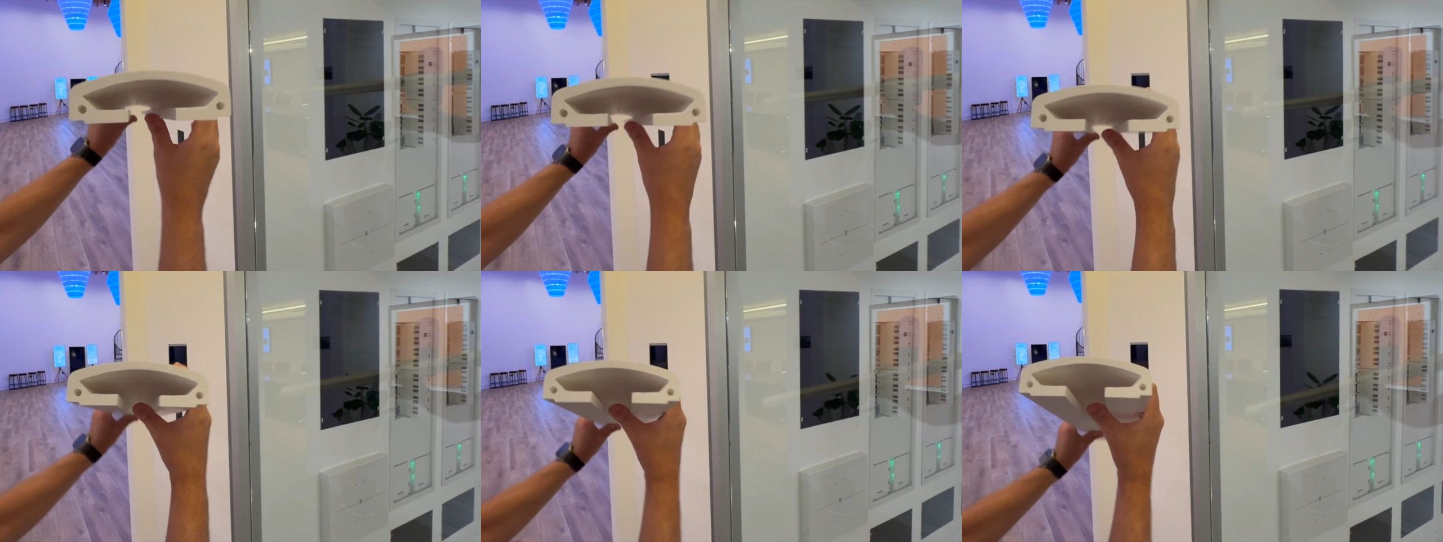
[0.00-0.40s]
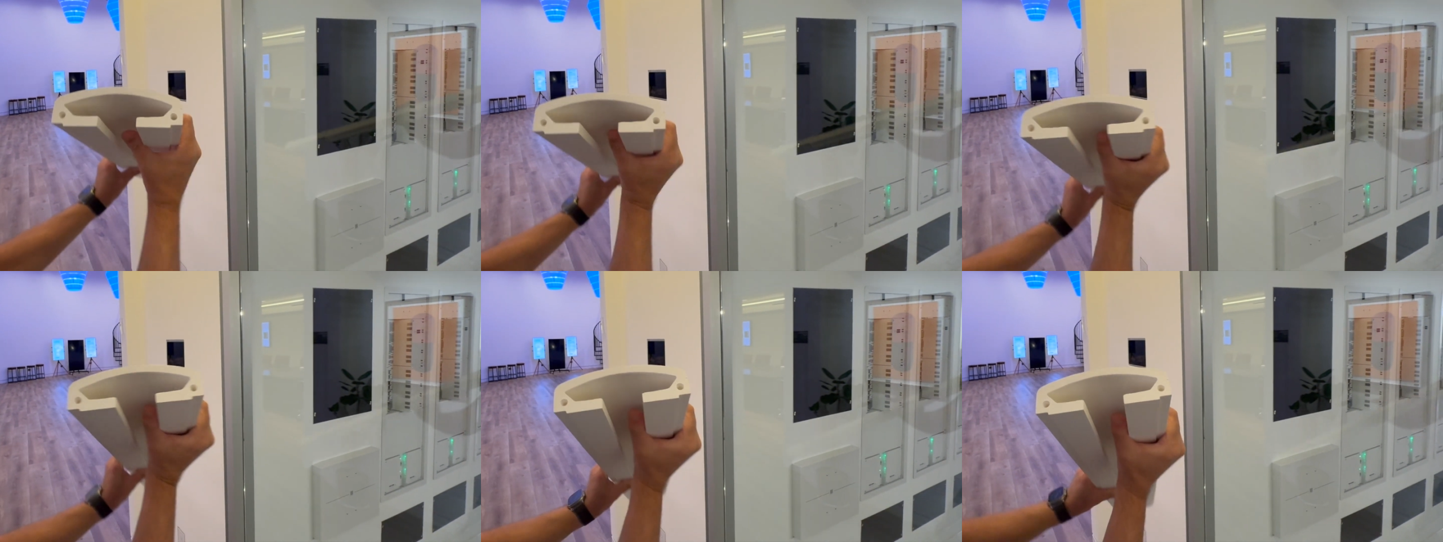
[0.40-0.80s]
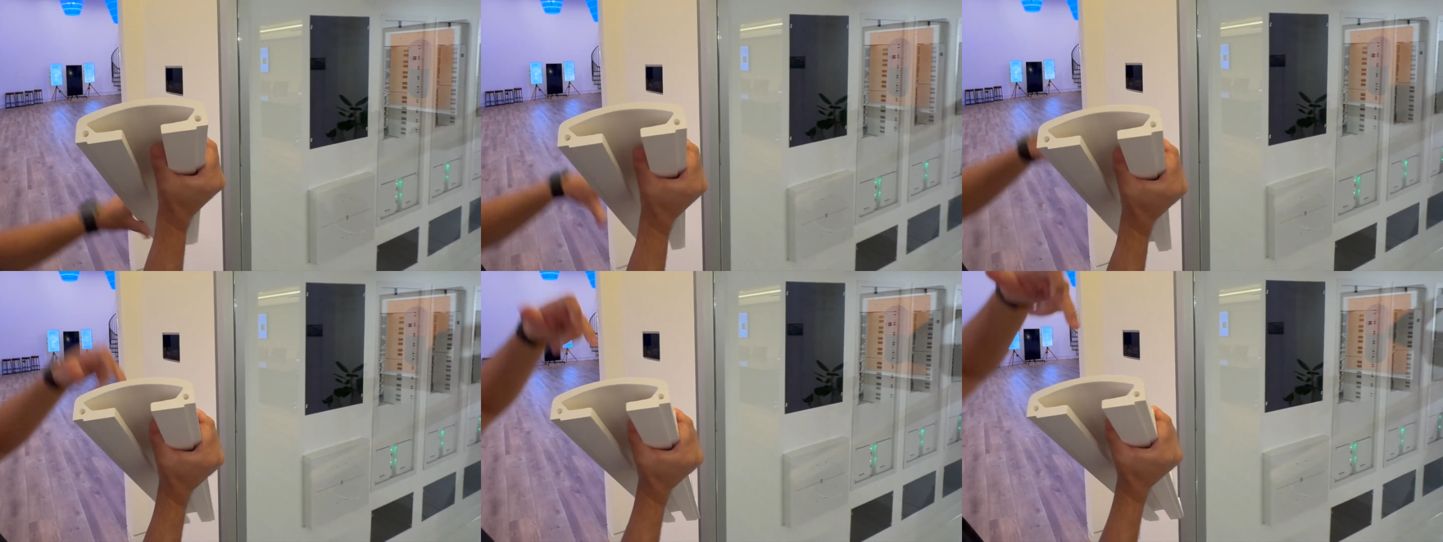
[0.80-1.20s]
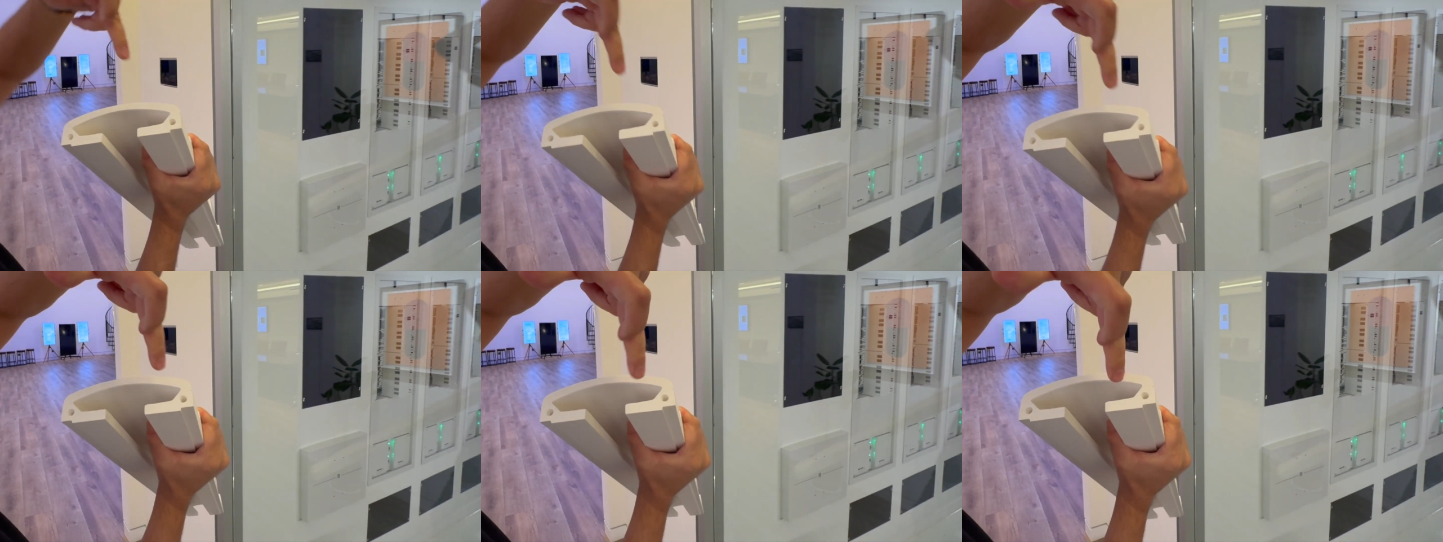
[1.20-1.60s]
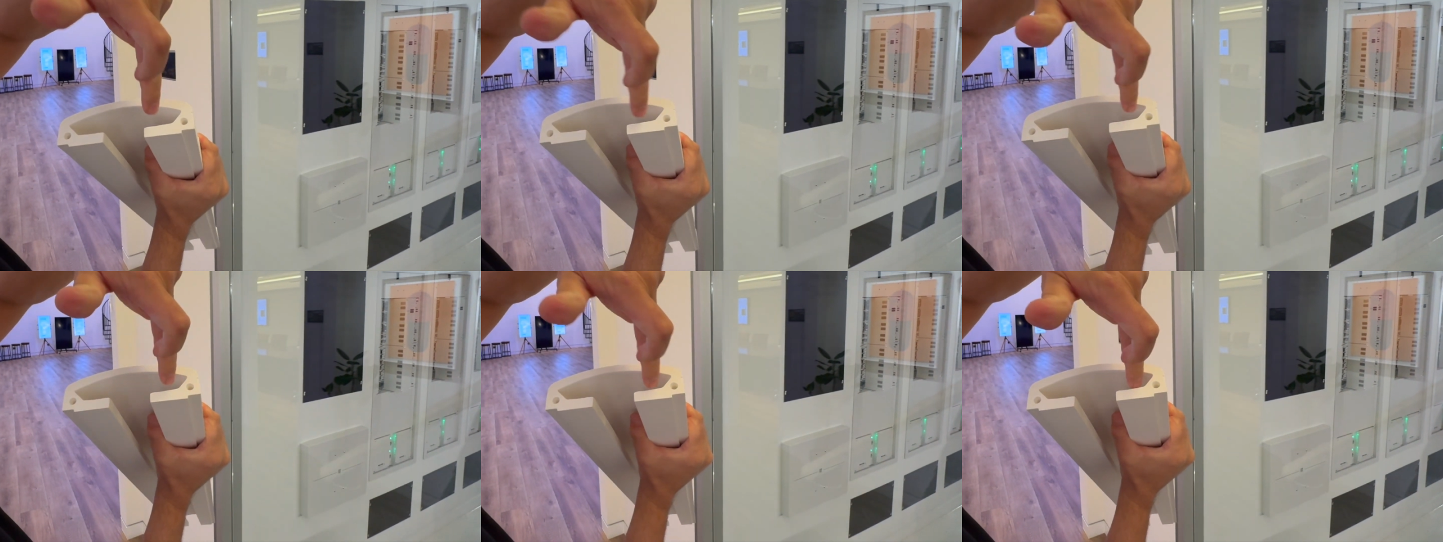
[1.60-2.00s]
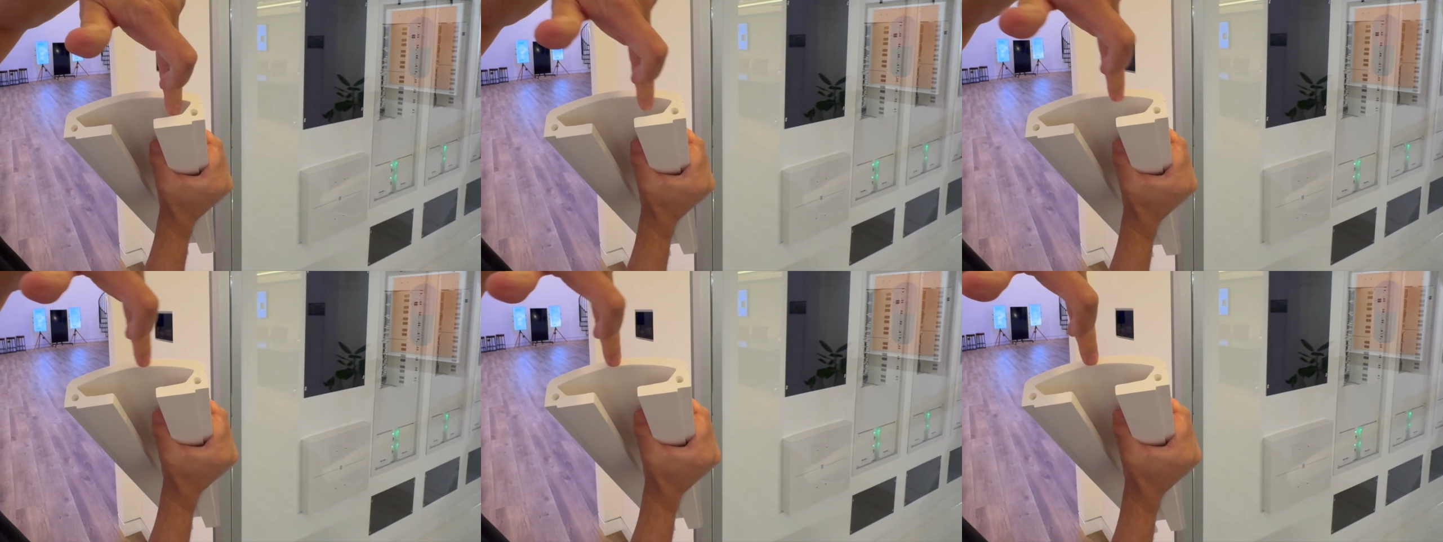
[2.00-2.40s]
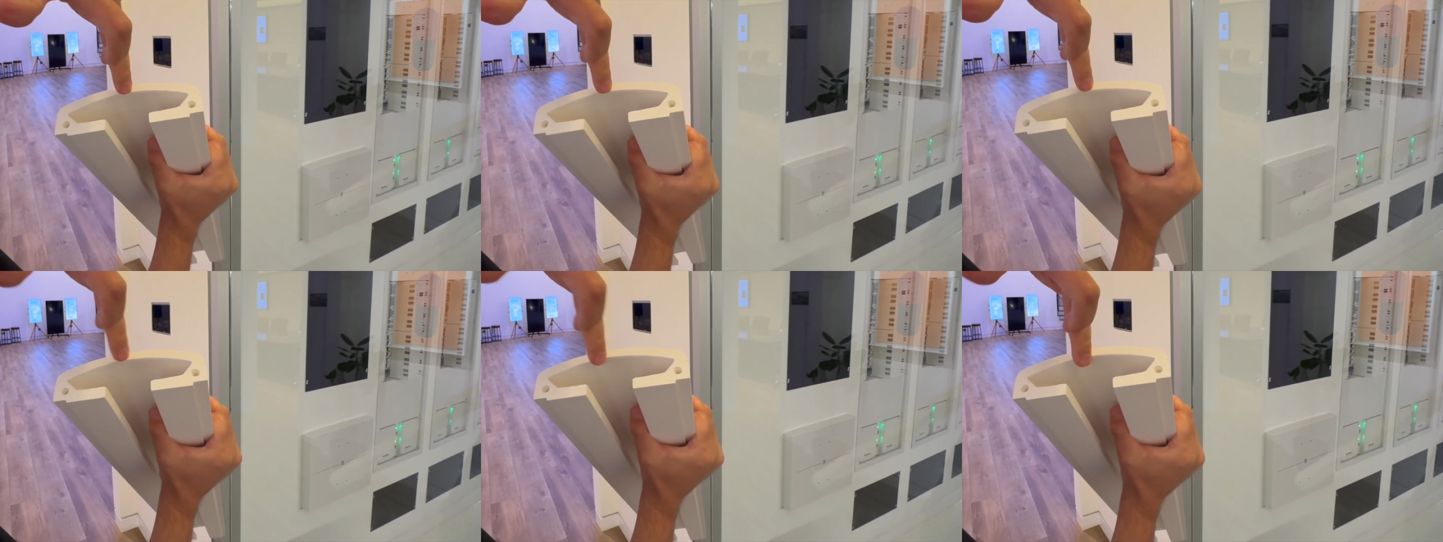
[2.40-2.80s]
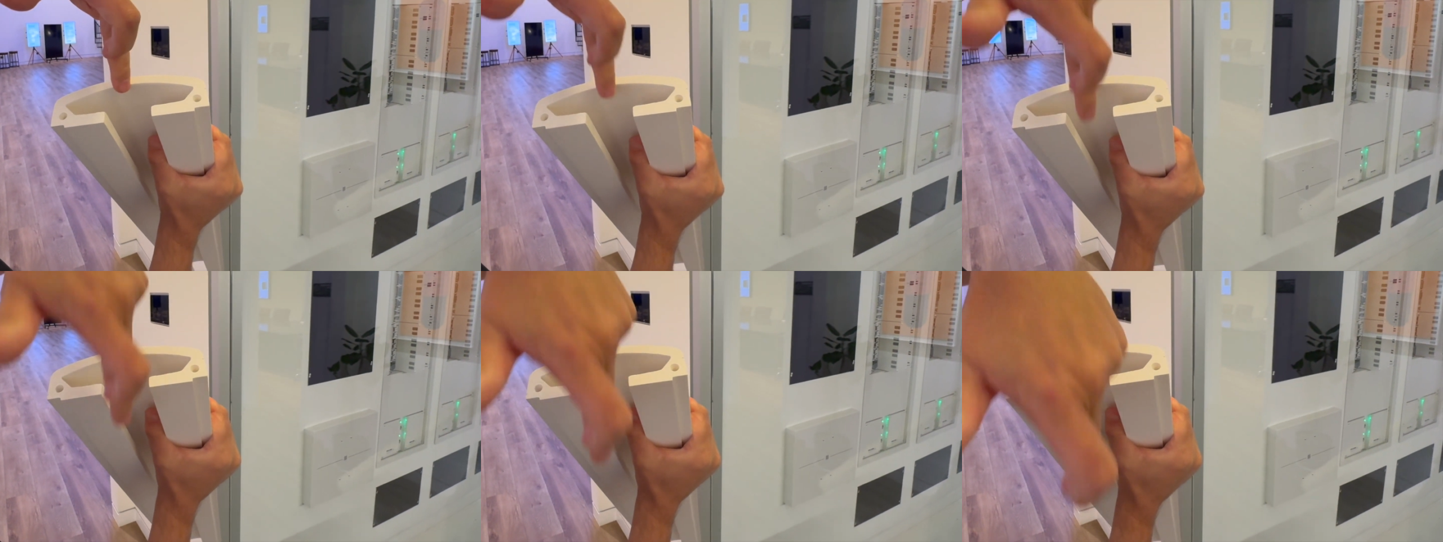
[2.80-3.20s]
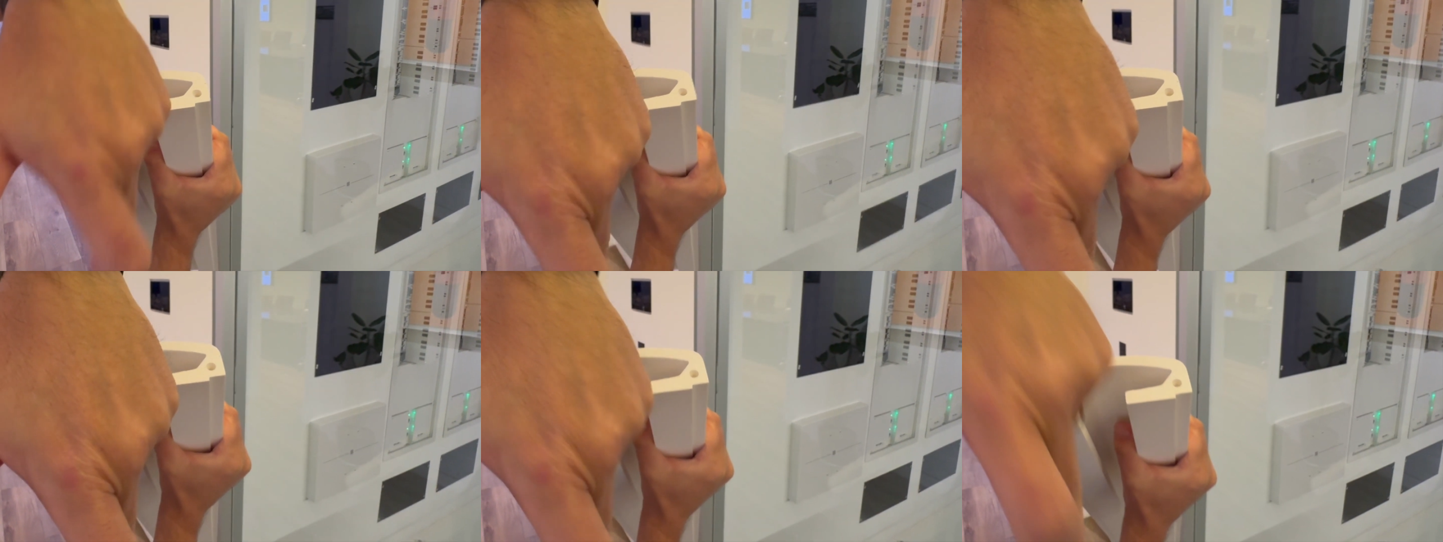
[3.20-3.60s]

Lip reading: [unreadable: no face in view]